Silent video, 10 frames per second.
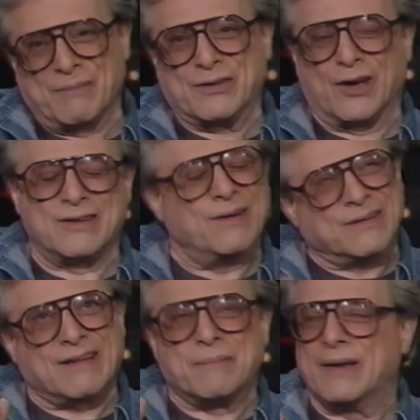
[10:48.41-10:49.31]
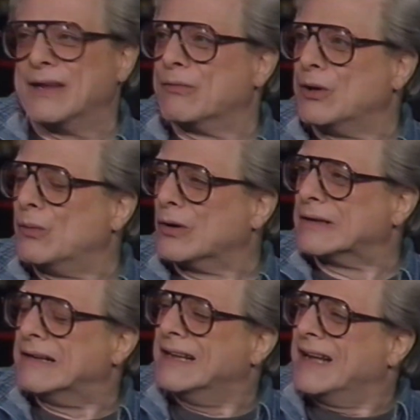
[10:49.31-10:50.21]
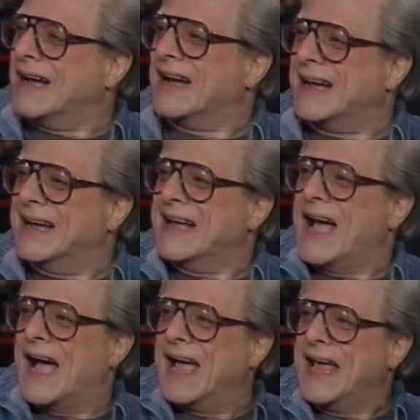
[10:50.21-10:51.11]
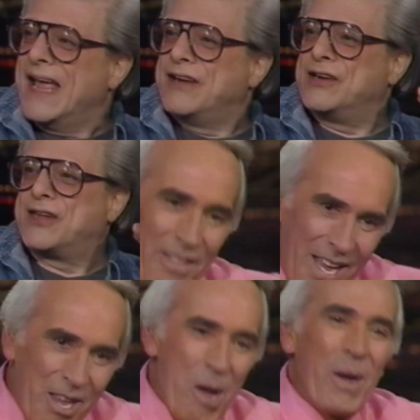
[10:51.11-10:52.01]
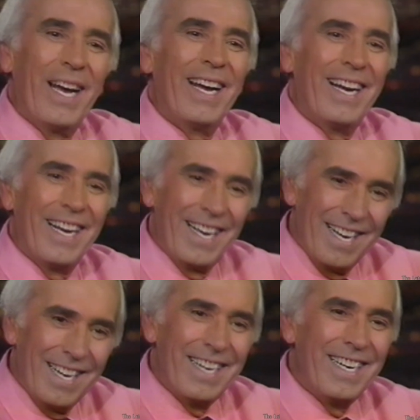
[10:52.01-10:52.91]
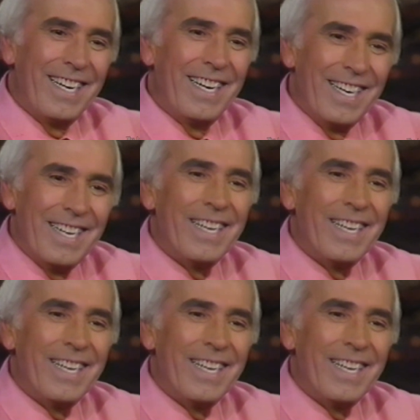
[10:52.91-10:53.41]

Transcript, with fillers: to talk to you. It's like being in the real world. Uh, she's Thank she's, you. I, my my neighbors up the